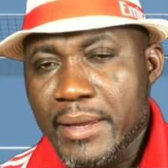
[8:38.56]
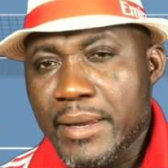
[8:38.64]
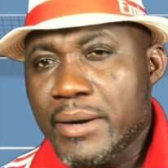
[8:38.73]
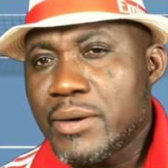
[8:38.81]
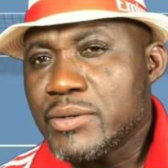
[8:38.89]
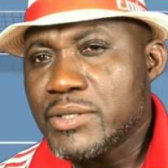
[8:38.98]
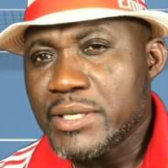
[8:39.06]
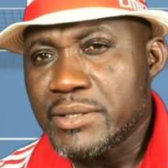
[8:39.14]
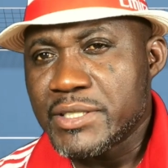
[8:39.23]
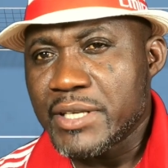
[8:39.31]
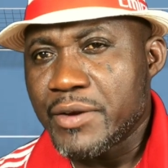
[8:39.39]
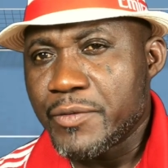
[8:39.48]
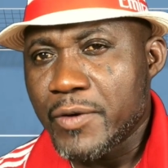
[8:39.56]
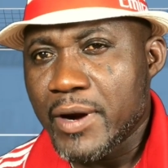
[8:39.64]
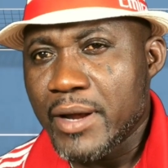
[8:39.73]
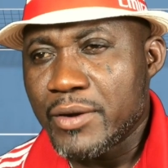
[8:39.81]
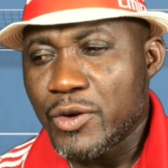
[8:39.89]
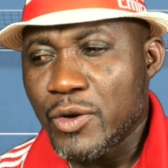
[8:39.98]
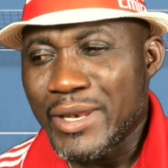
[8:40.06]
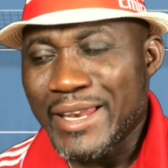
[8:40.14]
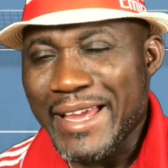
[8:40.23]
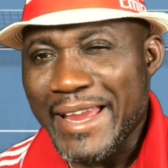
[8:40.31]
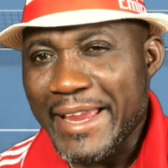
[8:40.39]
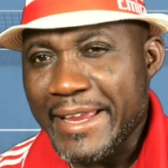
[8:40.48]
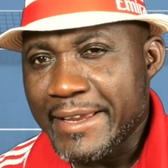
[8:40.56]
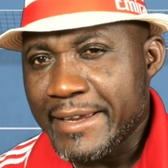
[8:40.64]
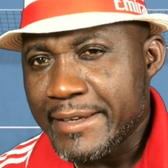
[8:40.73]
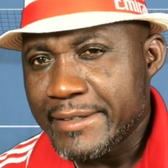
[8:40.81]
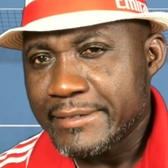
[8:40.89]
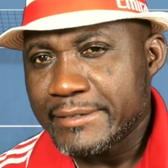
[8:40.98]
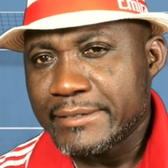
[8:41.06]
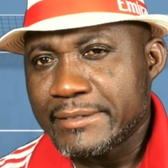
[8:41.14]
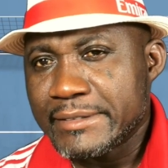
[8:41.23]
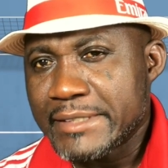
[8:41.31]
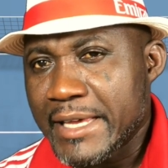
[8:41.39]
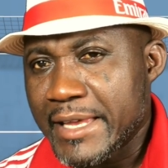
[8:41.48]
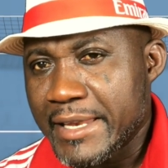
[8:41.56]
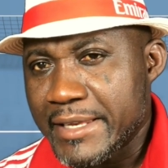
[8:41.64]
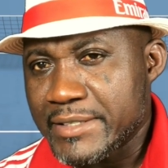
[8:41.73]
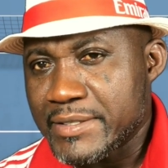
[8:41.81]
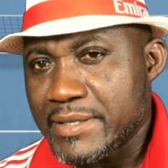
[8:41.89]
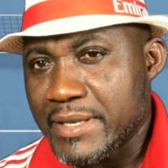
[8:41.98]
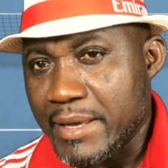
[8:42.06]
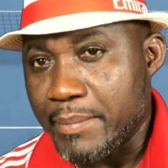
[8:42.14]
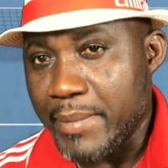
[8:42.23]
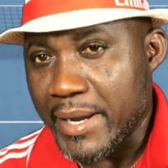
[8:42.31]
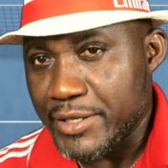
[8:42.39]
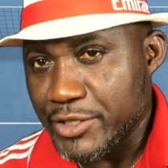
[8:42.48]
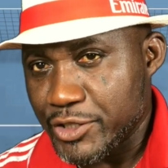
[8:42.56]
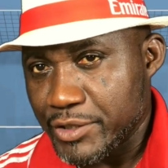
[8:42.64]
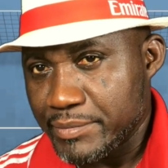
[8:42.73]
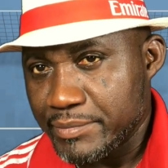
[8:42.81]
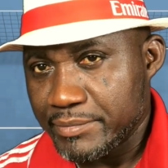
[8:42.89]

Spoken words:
girls in general don't like tennis that much.